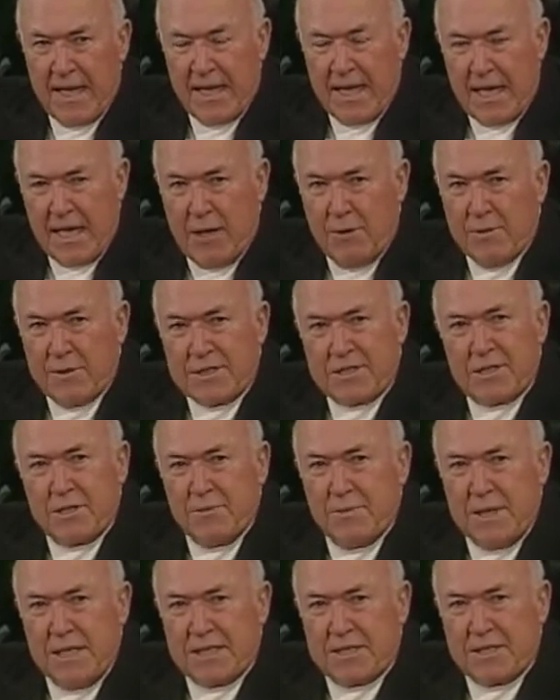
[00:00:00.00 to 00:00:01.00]
He was to
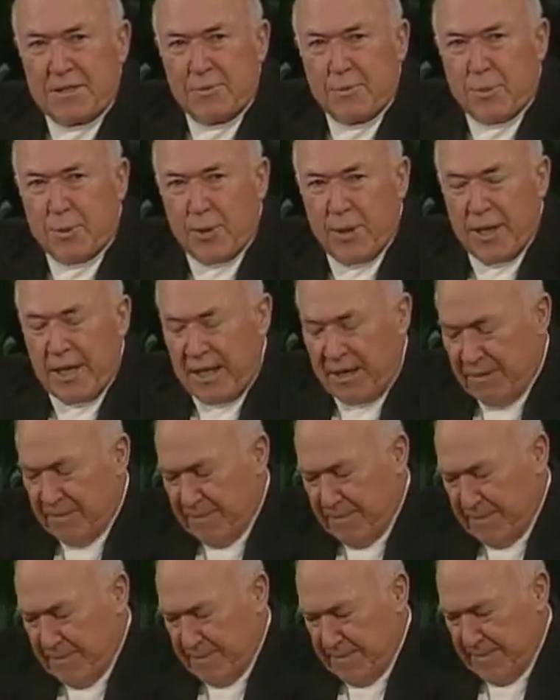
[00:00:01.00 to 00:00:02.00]
be supreme.
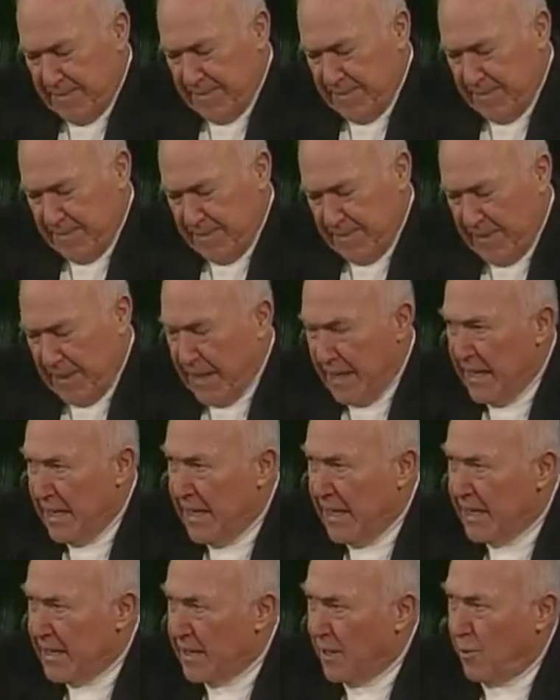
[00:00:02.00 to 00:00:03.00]

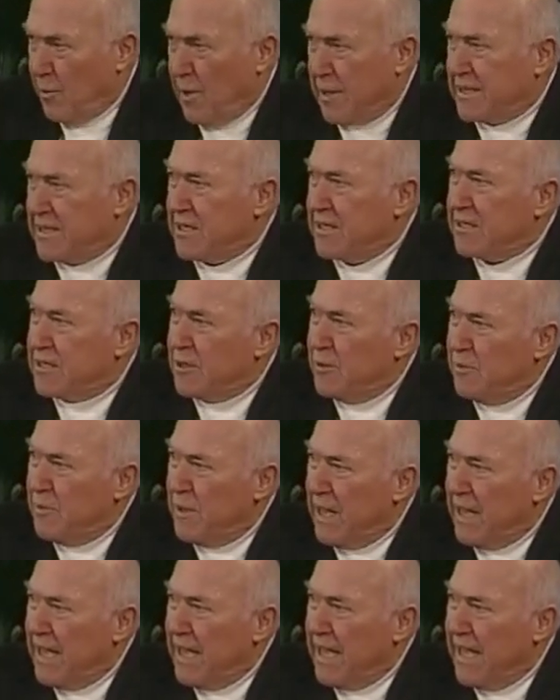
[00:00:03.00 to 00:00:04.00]
There wasn't to
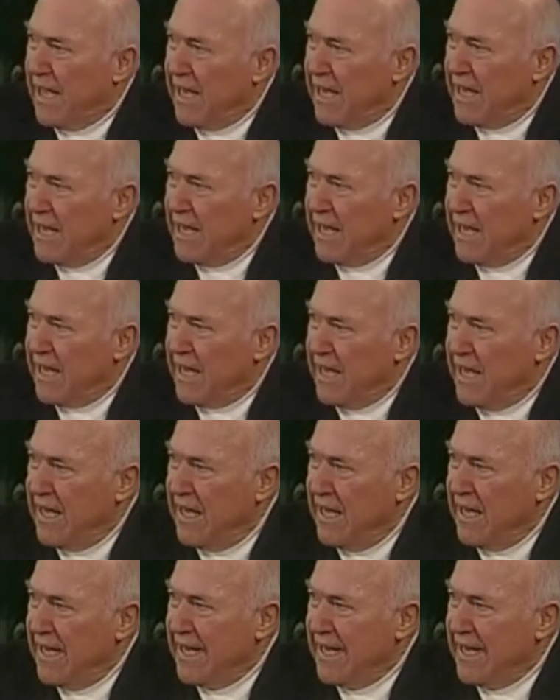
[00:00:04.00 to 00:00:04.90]
be any